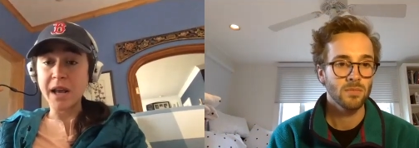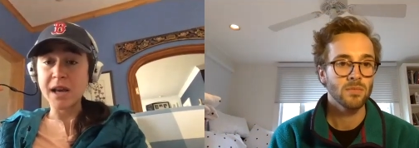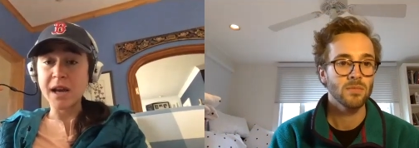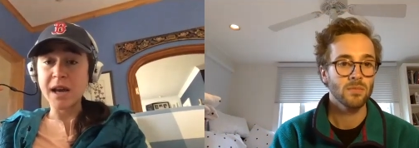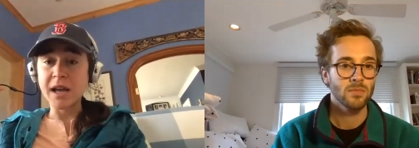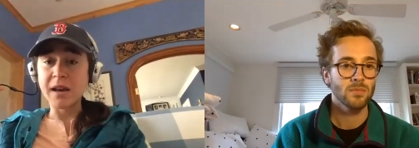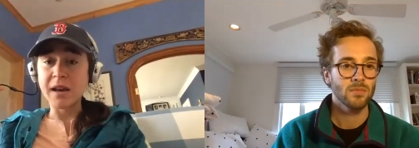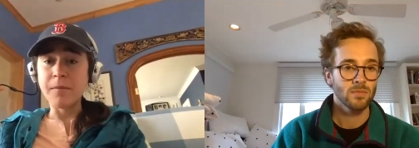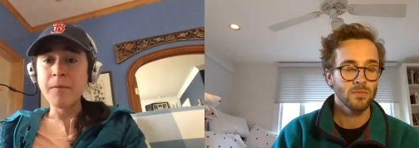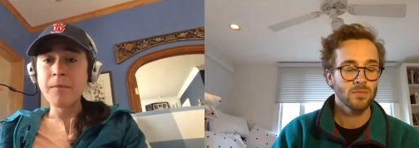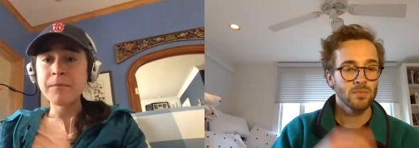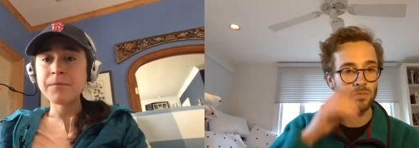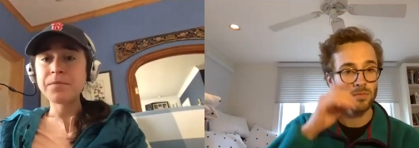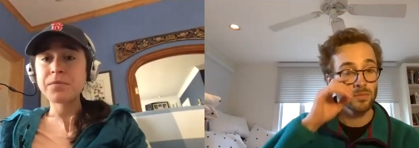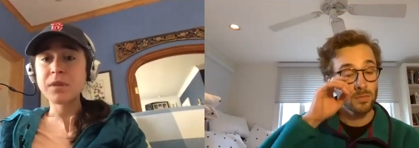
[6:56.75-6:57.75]
Speaker 1: I had
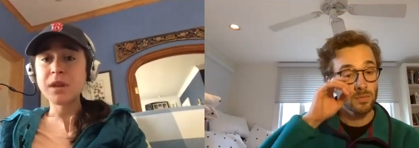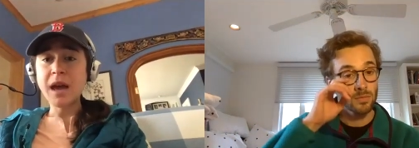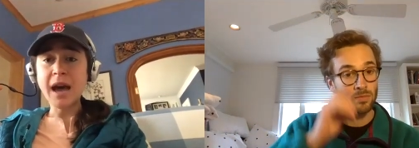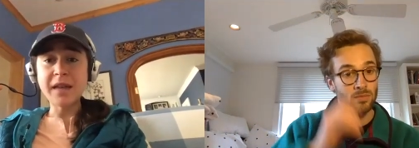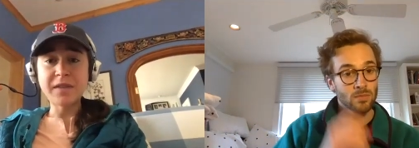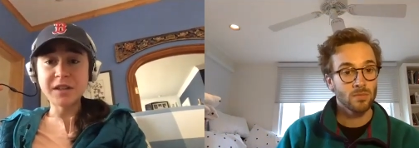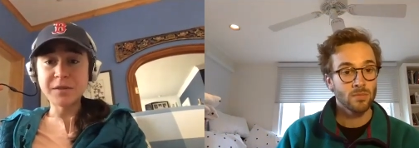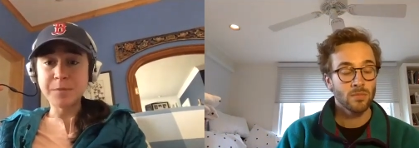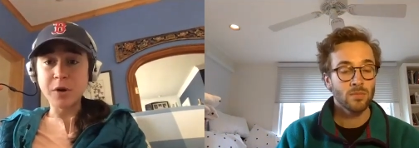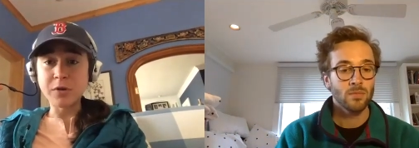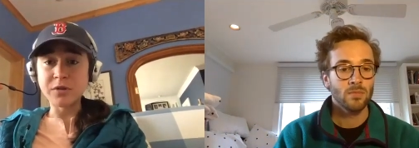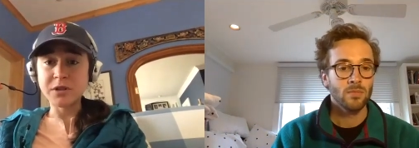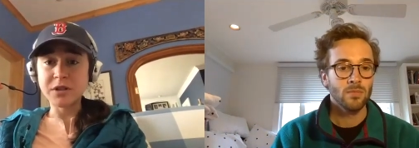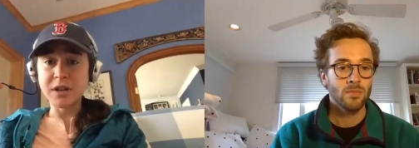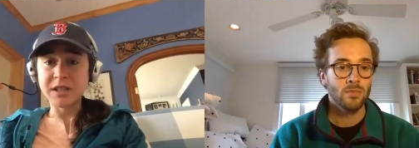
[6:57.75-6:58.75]
had this bone
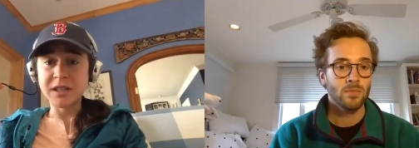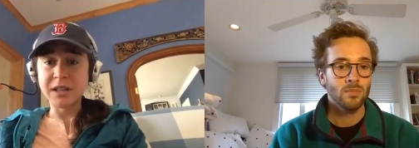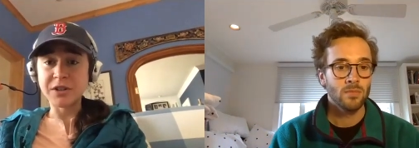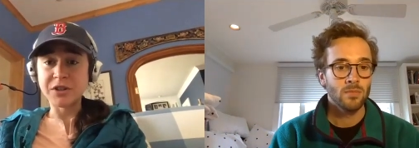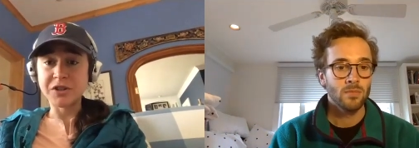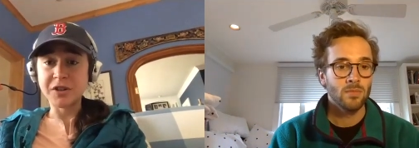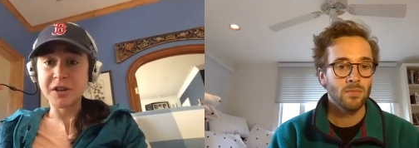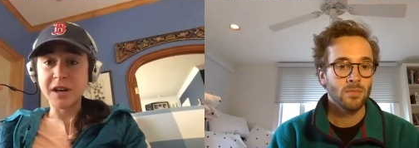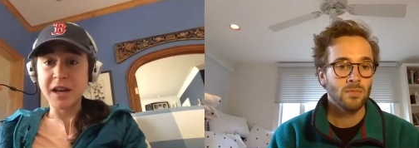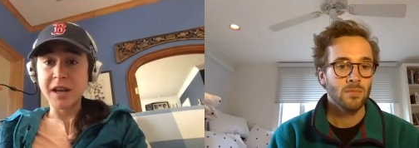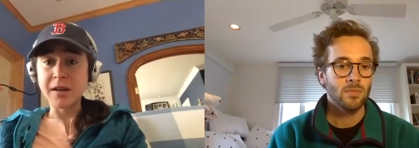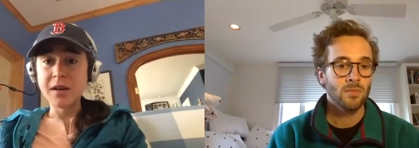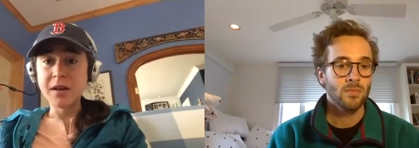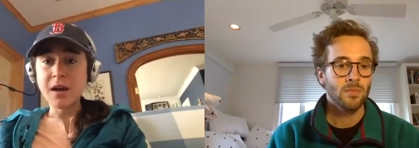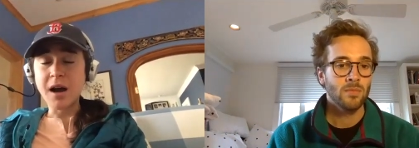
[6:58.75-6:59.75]
stress injury
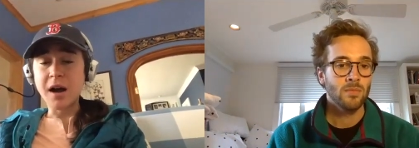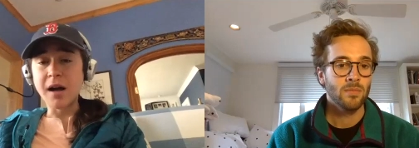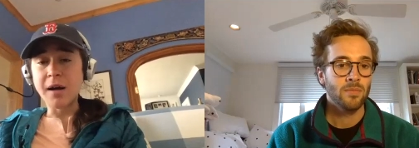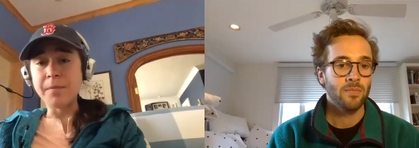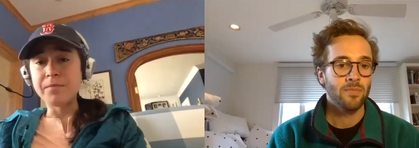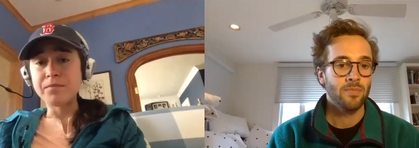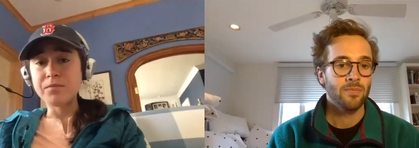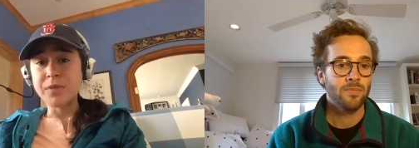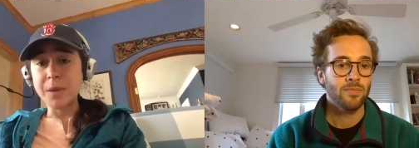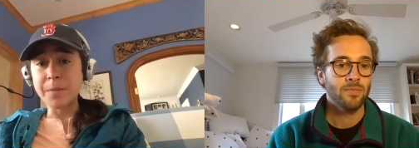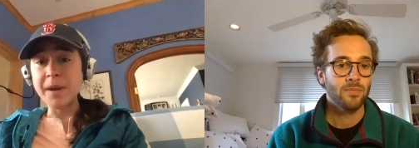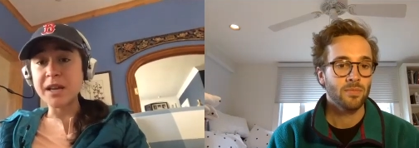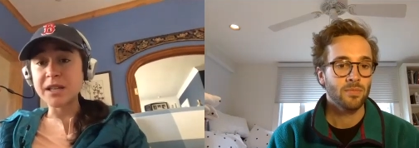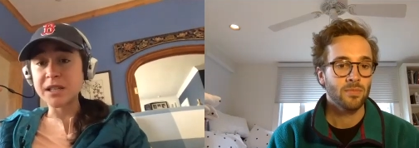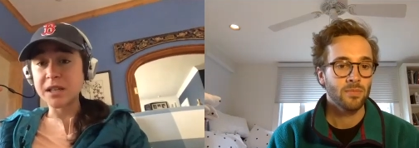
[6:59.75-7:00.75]
um, that
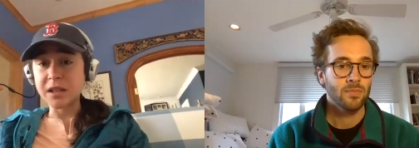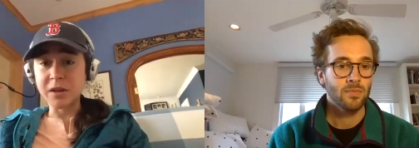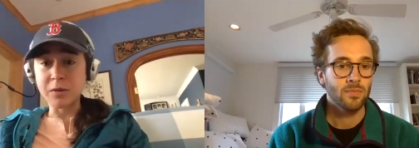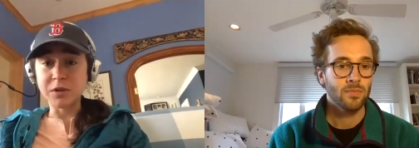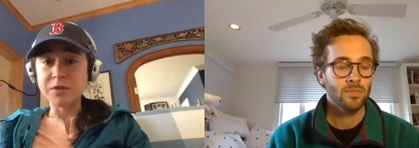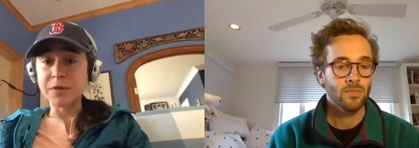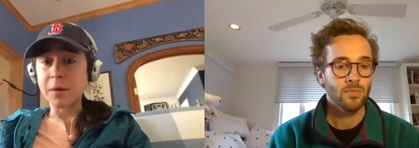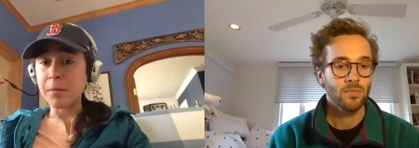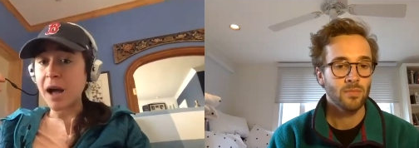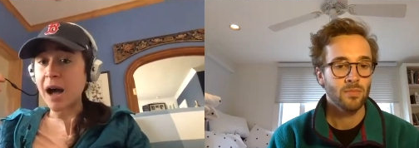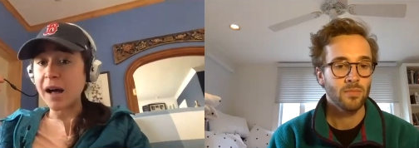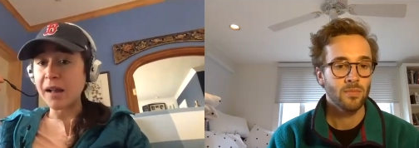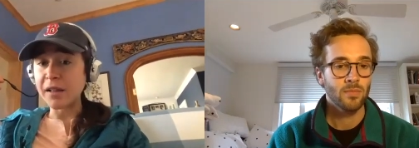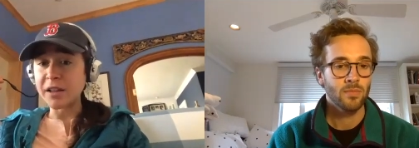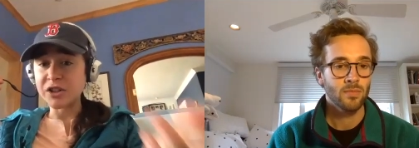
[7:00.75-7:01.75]
basically was from
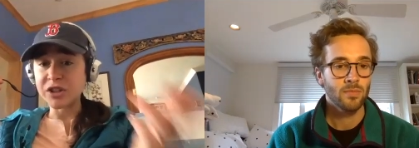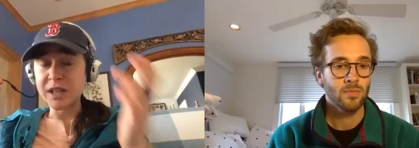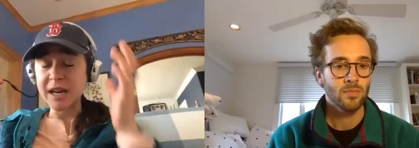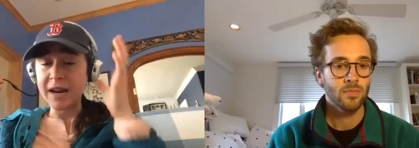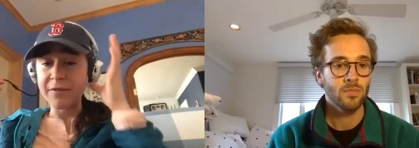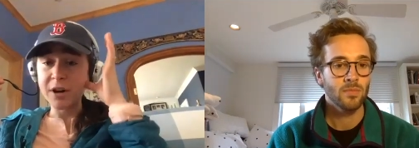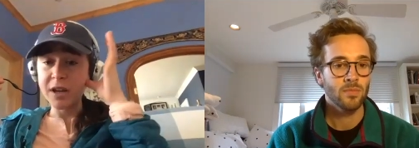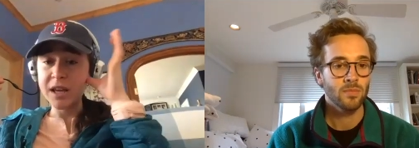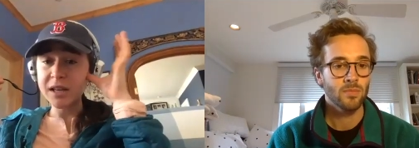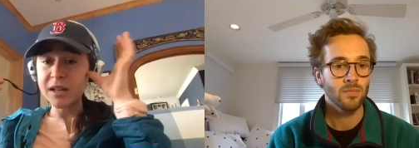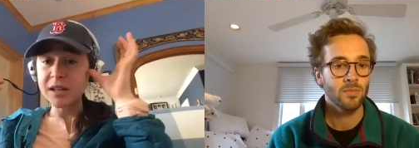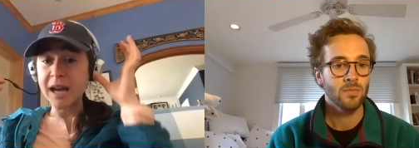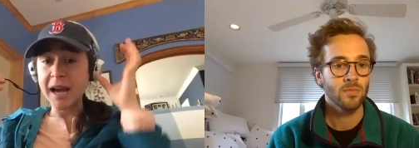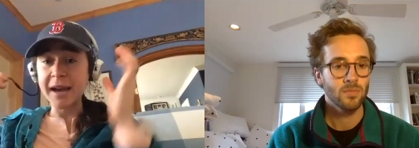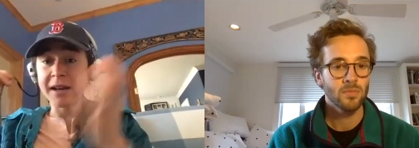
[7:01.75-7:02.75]
college that never healed.
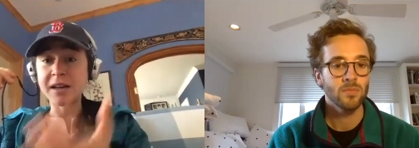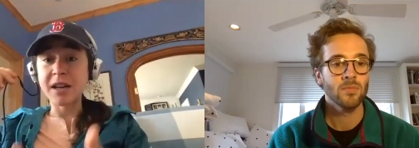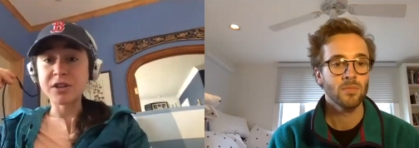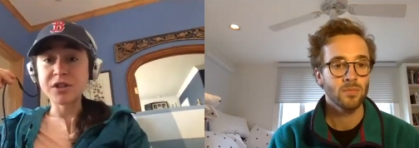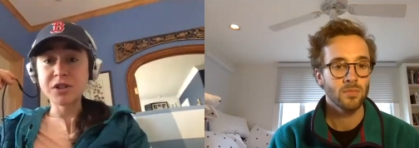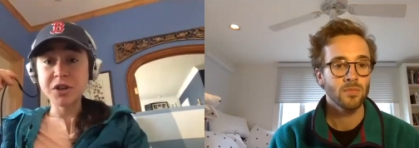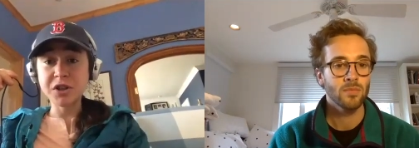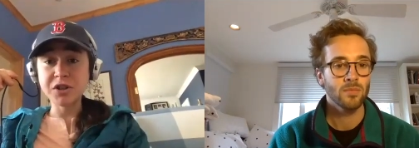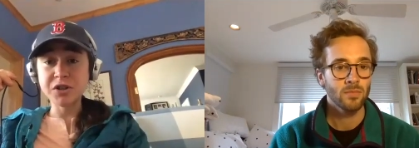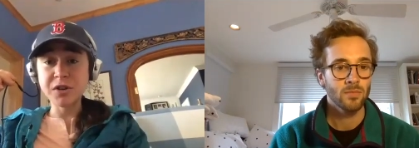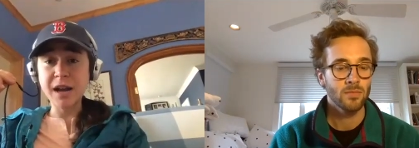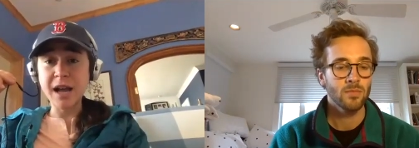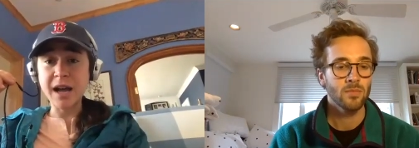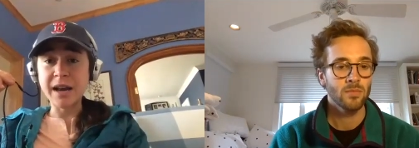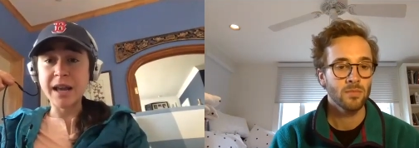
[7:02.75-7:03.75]
I had to get surgery
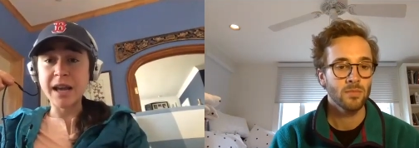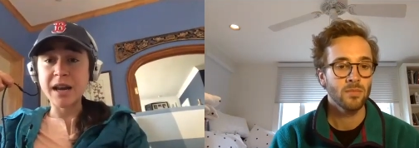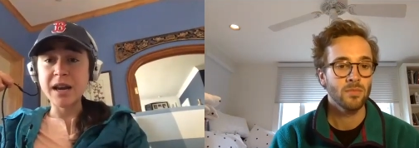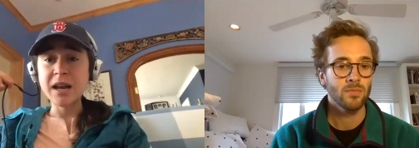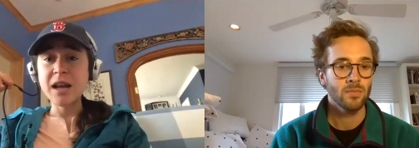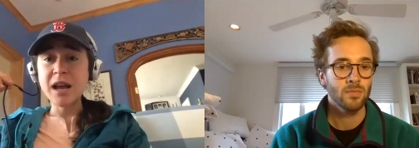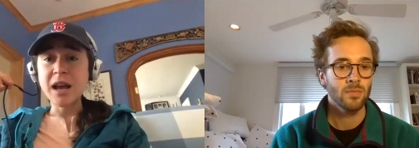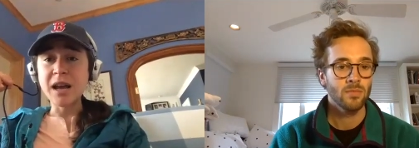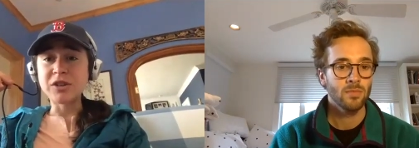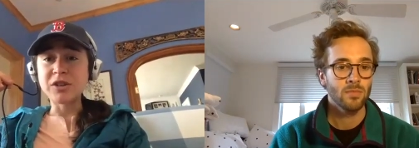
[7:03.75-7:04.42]
on it. And